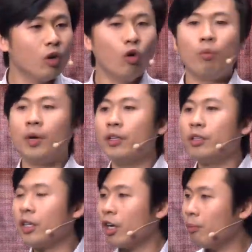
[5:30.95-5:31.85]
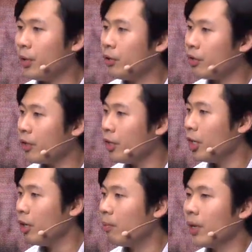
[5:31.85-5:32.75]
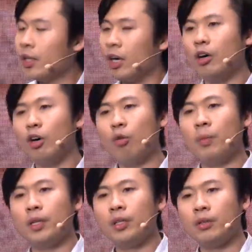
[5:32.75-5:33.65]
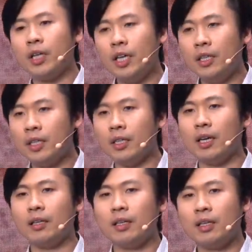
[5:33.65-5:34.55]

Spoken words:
open to the computer, but not open to the internet.